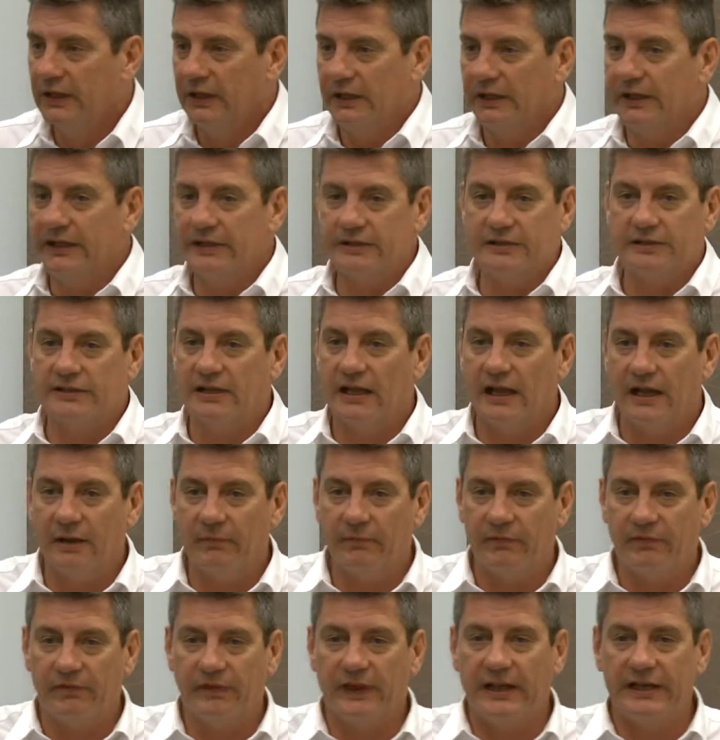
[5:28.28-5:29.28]
let's
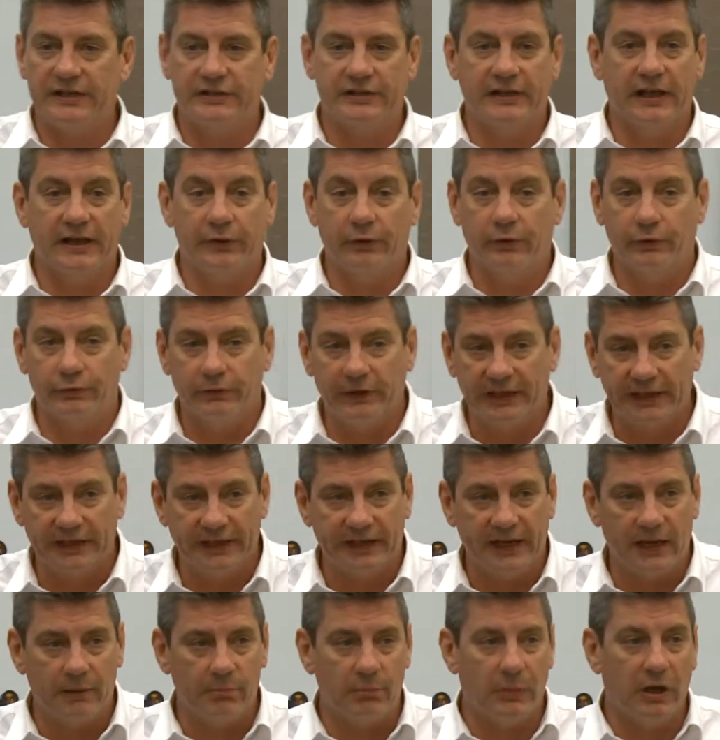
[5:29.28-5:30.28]
flash that, or ring a
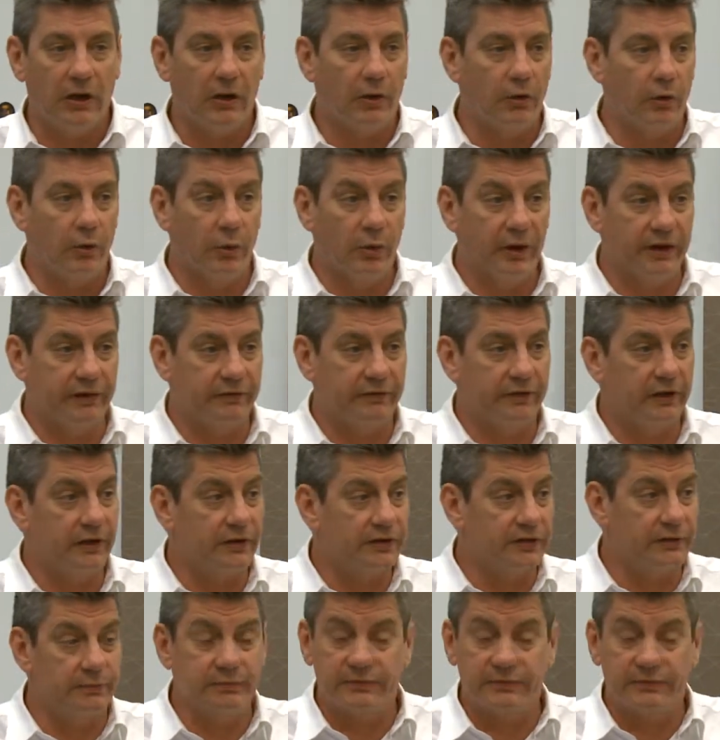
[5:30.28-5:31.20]
number or whatever else.